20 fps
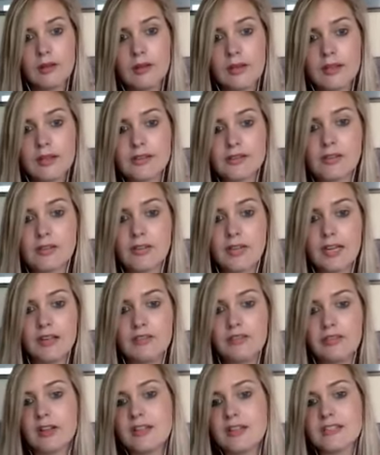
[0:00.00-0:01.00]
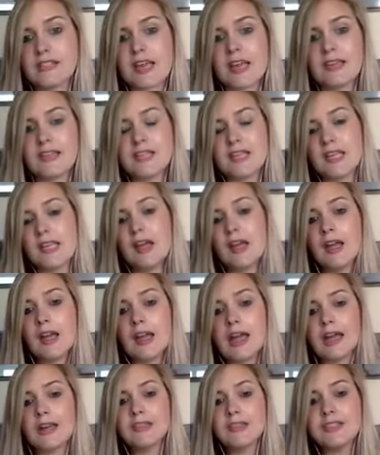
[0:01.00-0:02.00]
That's great advice, Casey.
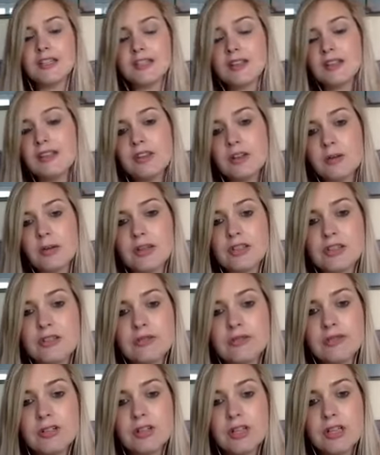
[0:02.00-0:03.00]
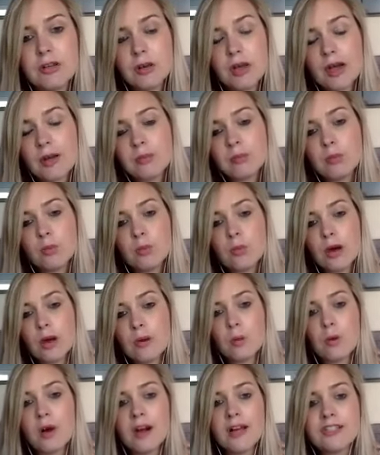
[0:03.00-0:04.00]
And another question for you:
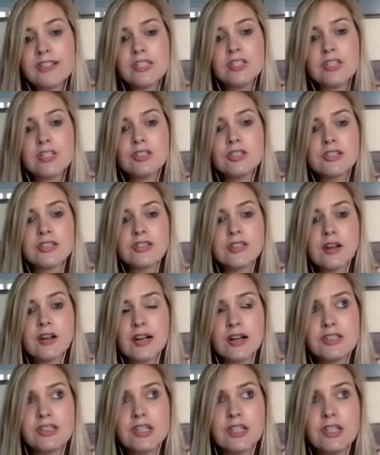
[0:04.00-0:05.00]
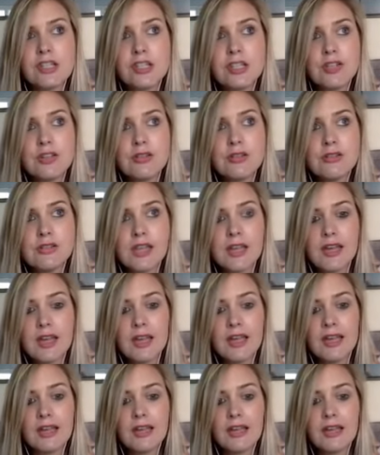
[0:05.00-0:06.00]
why did you decide to use
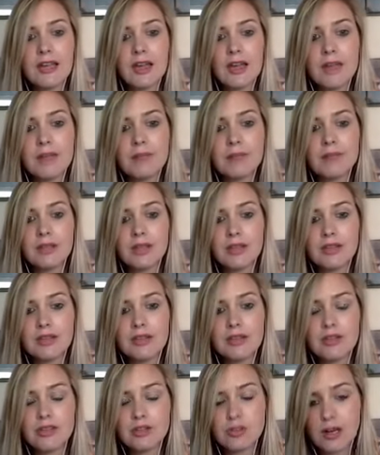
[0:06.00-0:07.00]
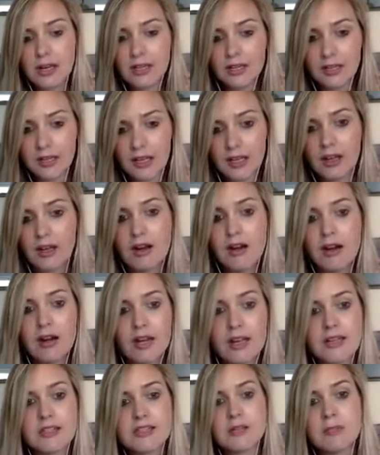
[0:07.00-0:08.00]
the straightening
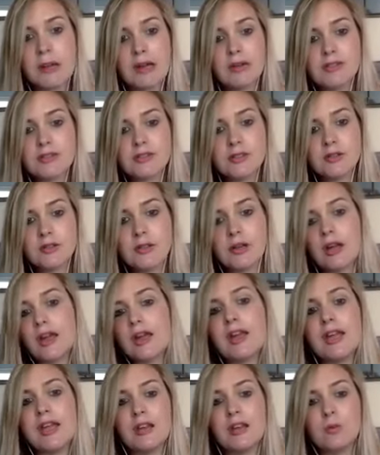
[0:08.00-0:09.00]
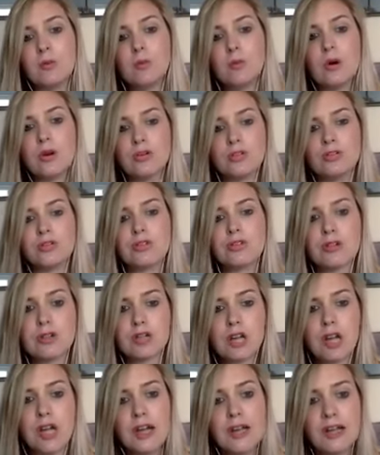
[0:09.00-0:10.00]
iron as opposed to a wand or a
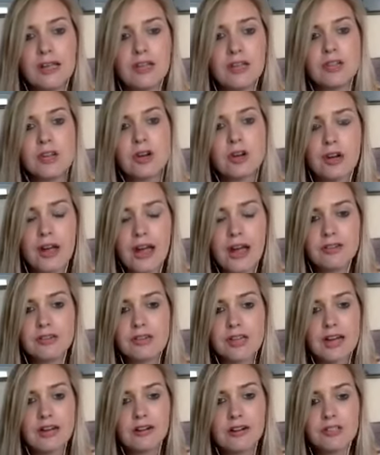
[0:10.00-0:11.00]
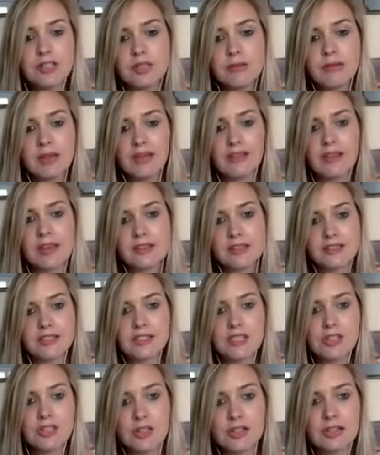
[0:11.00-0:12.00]
curling tong? How do you make that
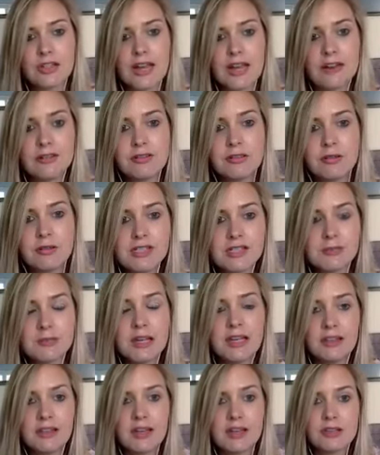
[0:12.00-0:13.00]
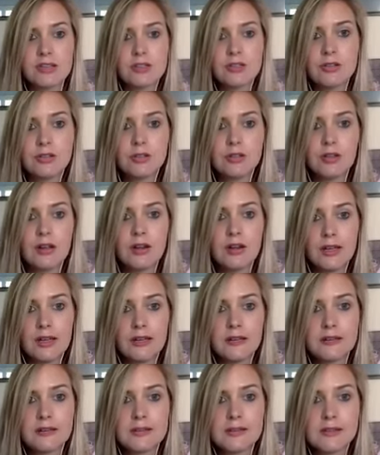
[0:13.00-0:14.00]
decision, and how do you explain that to your
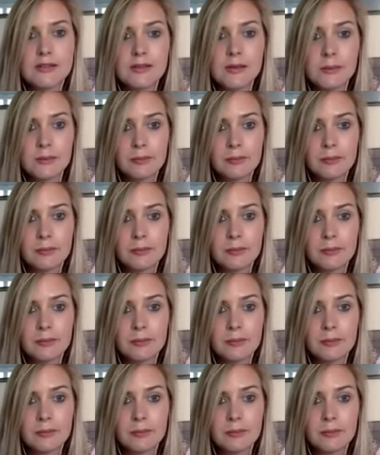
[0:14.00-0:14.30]
clients?